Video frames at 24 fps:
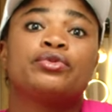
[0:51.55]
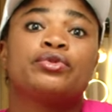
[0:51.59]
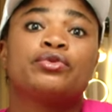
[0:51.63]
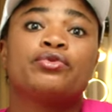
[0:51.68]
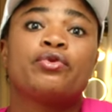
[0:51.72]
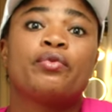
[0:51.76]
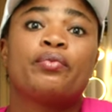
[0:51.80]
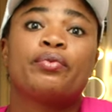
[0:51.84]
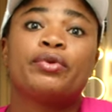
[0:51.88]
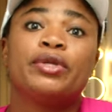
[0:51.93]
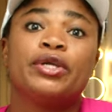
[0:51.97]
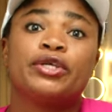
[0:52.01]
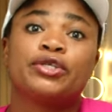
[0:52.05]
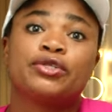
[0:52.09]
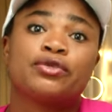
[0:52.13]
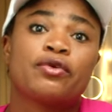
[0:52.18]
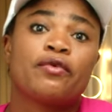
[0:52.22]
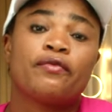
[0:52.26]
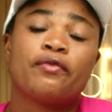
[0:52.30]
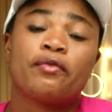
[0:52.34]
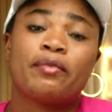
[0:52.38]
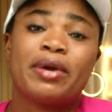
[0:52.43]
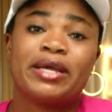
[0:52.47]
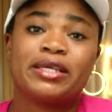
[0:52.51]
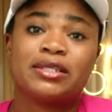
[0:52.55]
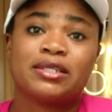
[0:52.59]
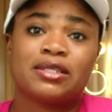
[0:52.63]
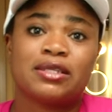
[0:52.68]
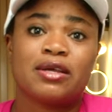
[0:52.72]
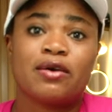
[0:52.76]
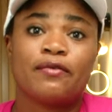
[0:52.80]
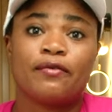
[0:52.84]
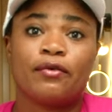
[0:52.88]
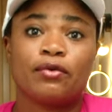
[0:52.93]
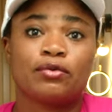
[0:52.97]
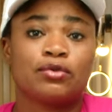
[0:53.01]
to open a store for
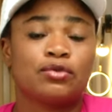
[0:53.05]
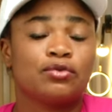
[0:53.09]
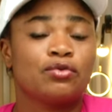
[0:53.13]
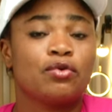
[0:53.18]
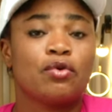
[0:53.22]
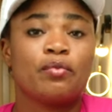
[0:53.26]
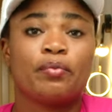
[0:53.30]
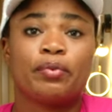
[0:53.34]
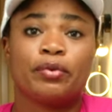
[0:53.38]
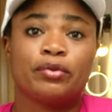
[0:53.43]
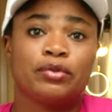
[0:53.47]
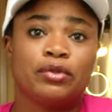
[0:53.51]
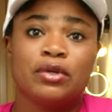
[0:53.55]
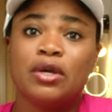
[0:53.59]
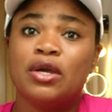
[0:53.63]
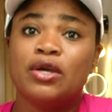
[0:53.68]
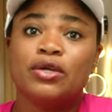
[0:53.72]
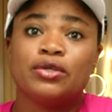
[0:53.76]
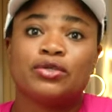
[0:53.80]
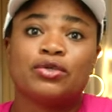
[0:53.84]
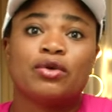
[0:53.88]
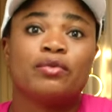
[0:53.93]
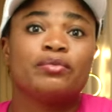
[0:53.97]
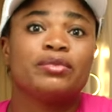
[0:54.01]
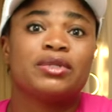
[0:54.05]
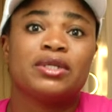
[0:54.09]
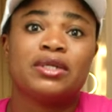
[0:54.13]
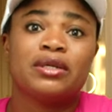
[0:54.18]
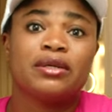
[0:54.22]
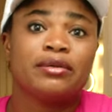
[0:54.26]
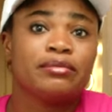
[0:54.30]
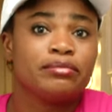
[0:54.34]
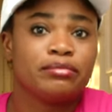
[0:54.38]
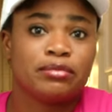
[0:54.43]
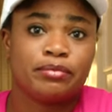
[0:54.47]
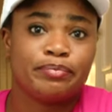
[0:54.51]
myself or to open
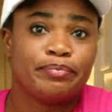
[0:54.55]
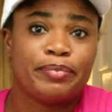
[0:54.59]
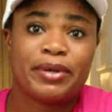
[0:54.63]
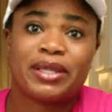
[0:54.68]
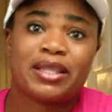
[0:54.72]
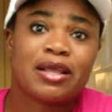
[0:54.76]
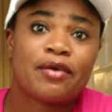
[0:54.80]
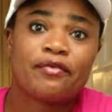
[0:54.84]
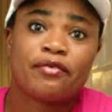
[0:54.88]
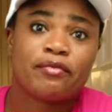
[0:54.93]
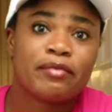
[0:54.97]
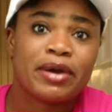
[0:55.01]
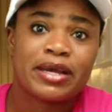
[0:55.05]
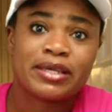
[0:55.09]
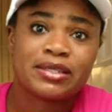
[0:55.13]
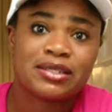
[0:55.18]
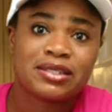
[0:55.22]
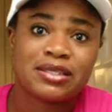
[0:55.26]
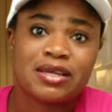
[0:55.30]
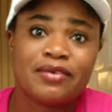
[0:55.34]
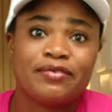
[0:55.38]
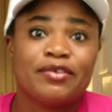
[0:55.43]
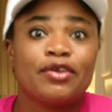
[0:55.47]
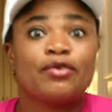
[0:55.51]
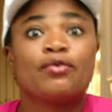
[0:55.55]
something better for myself.